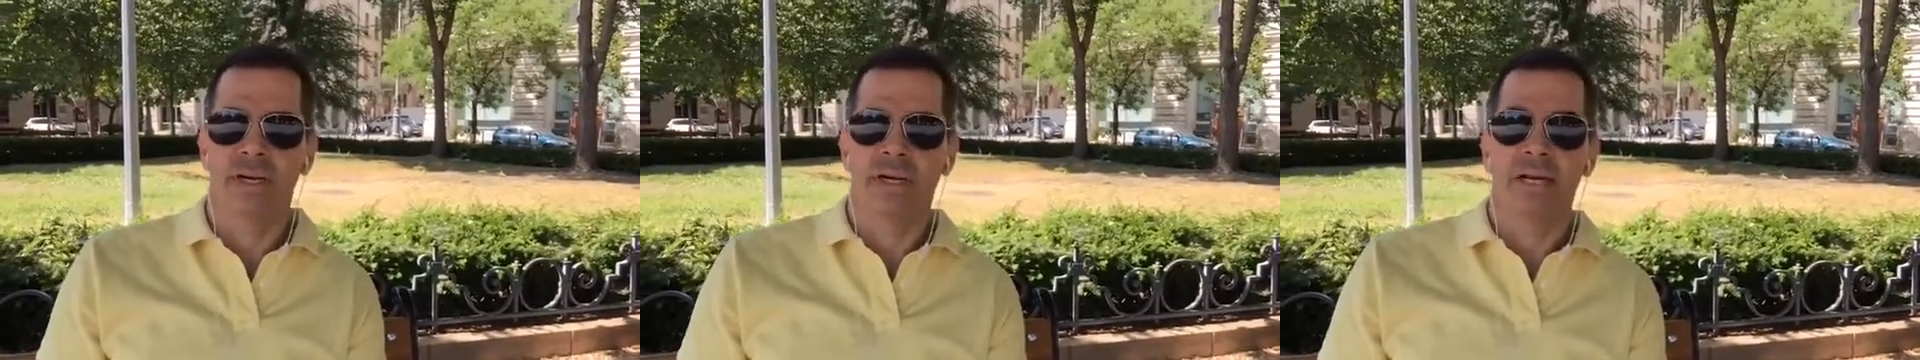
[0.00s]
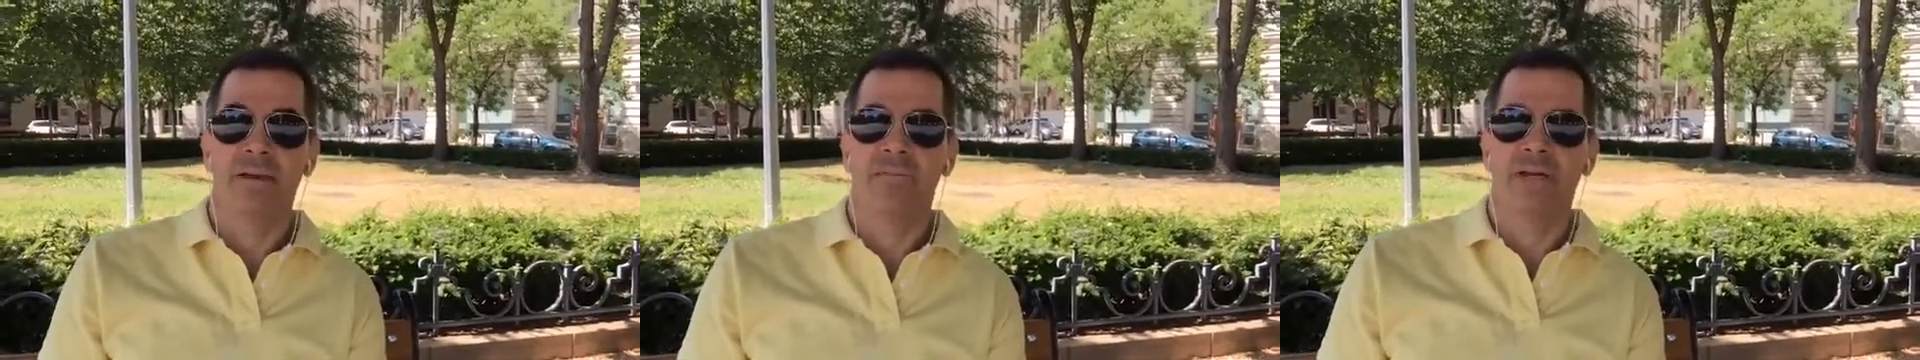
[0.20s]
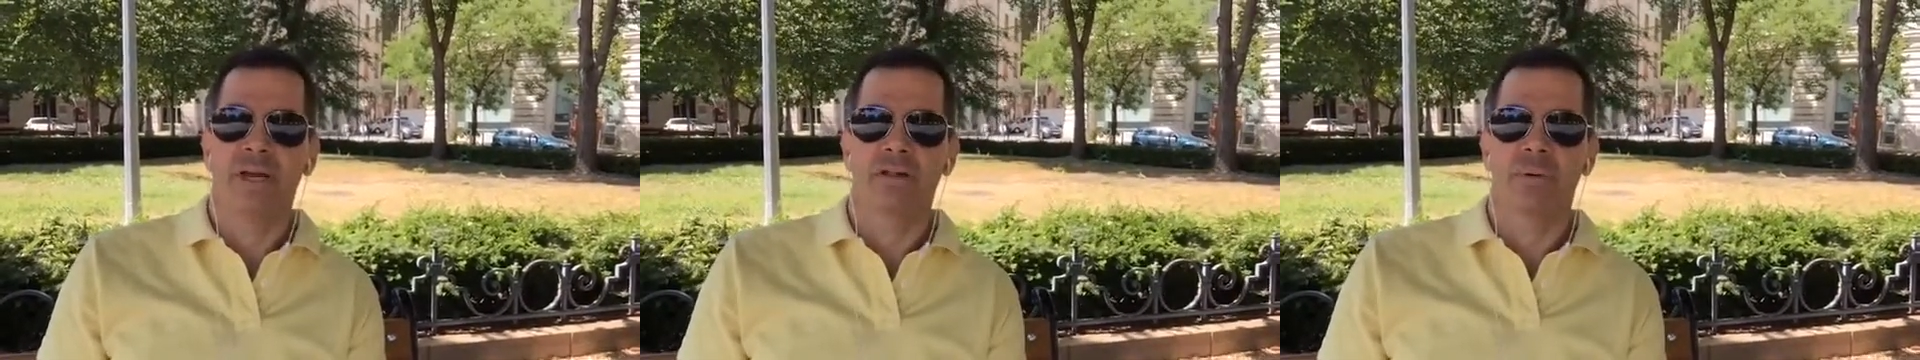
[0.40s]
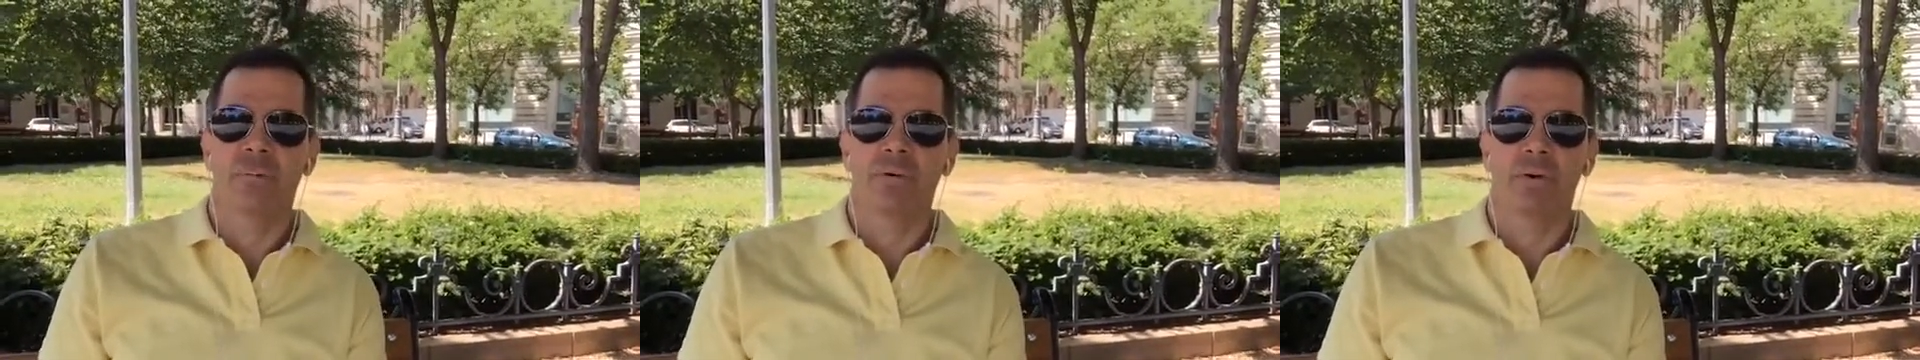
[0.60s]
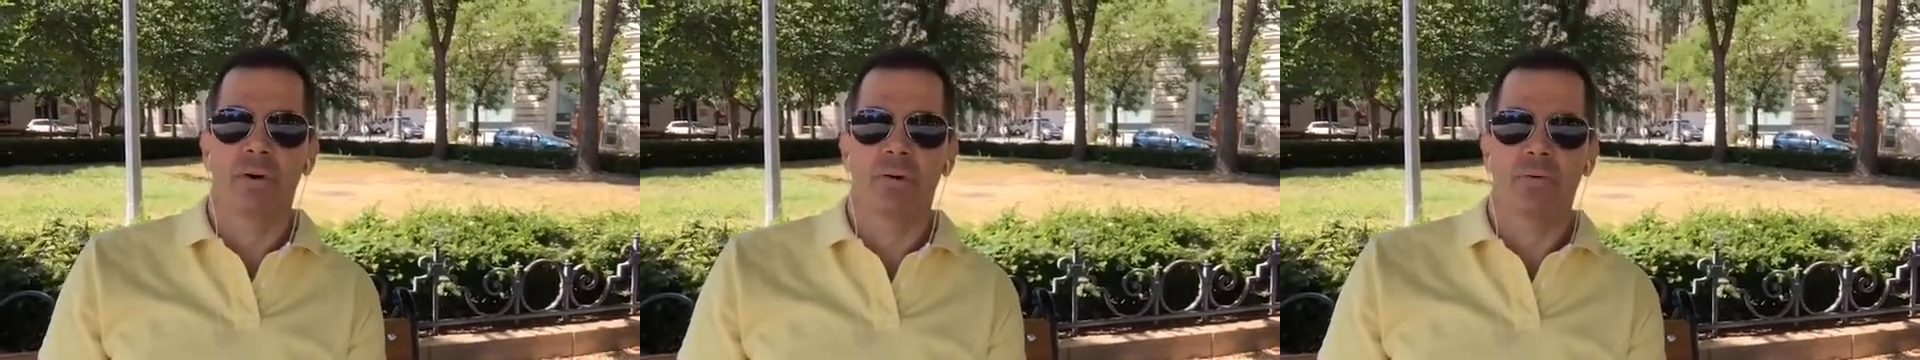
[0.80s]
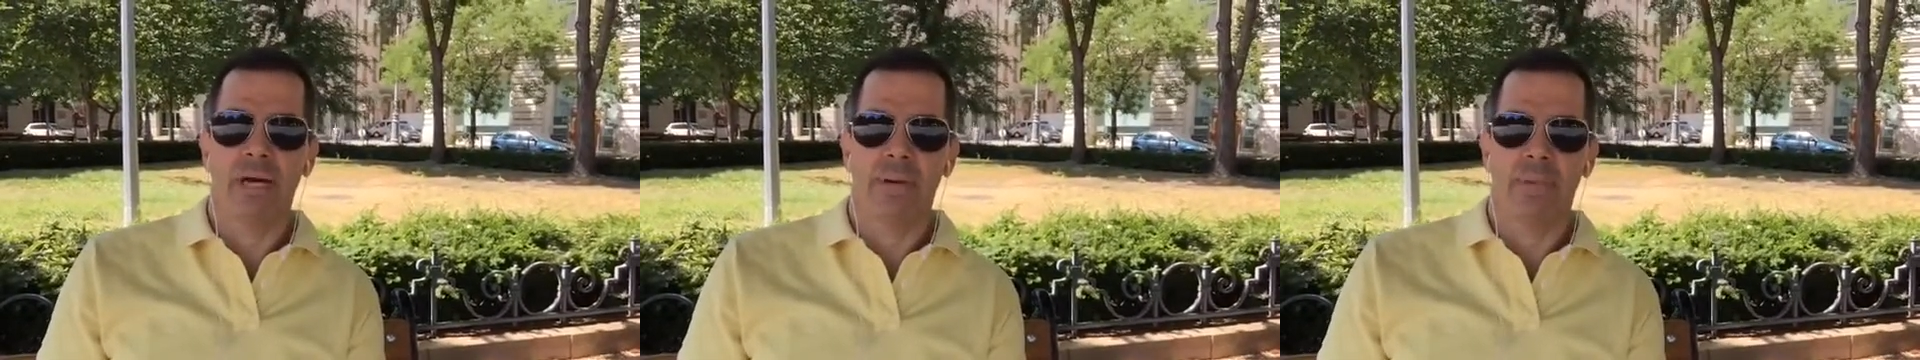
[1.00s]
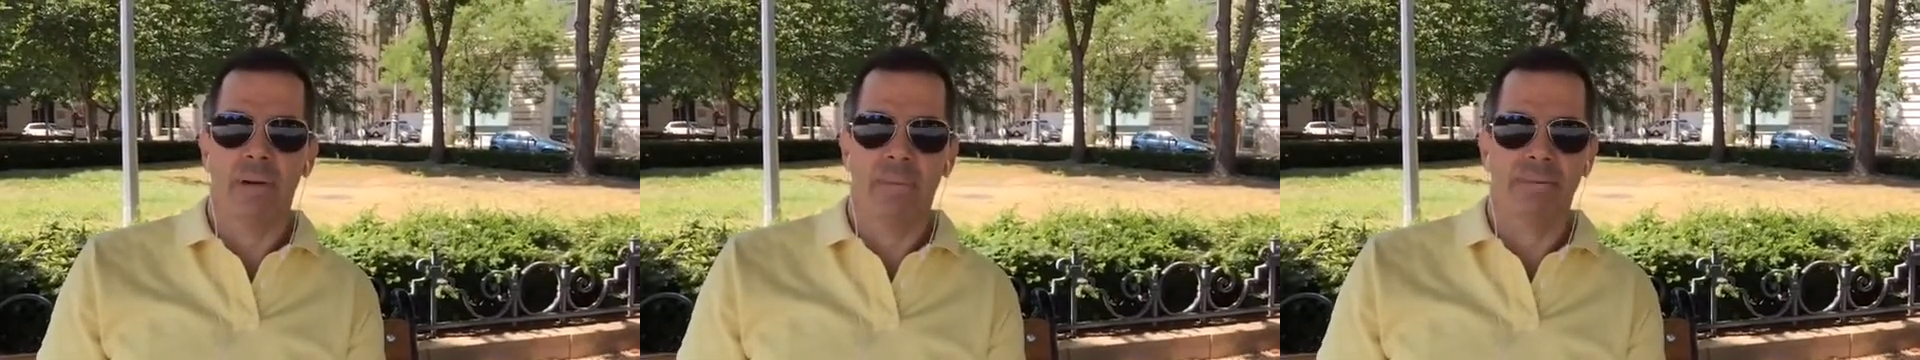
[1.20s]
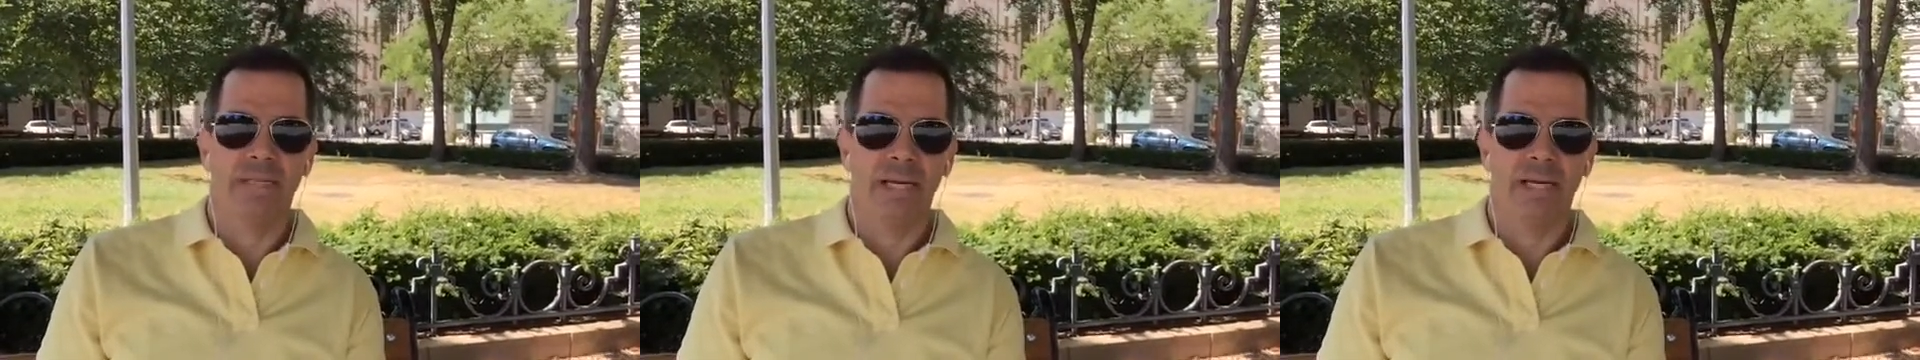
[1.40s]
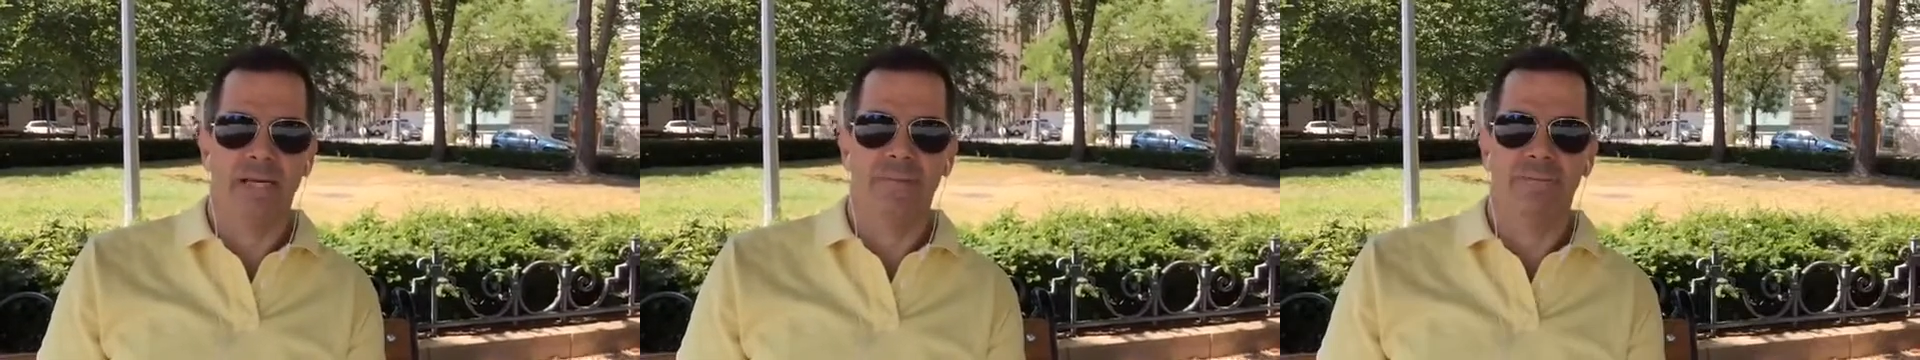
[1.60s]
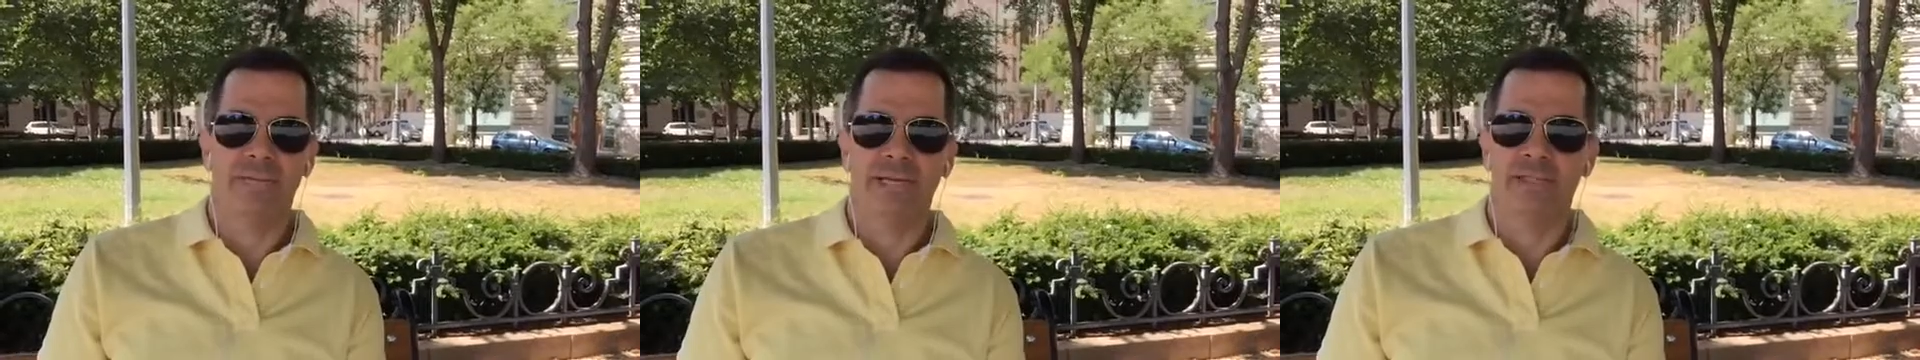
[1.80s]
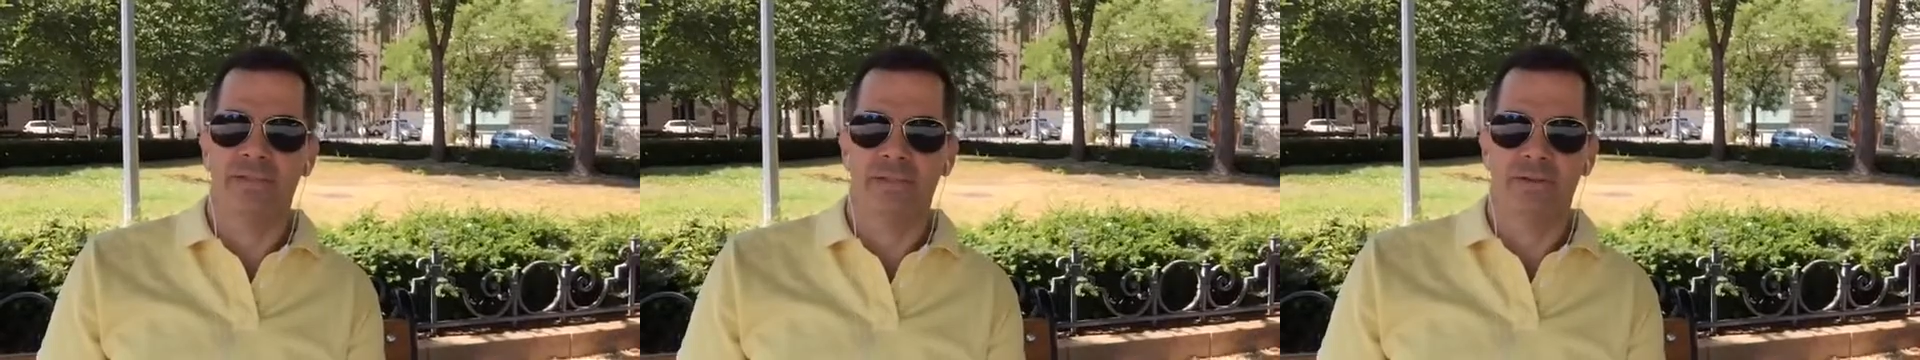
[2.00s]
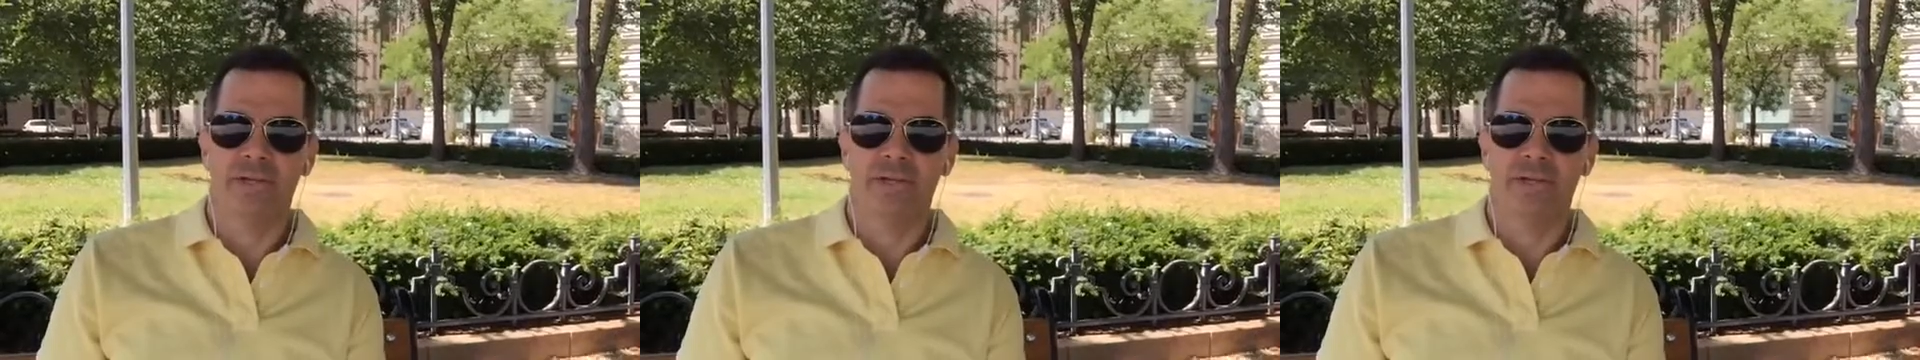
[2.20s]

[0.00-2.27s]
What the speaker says: give you another program update of things that you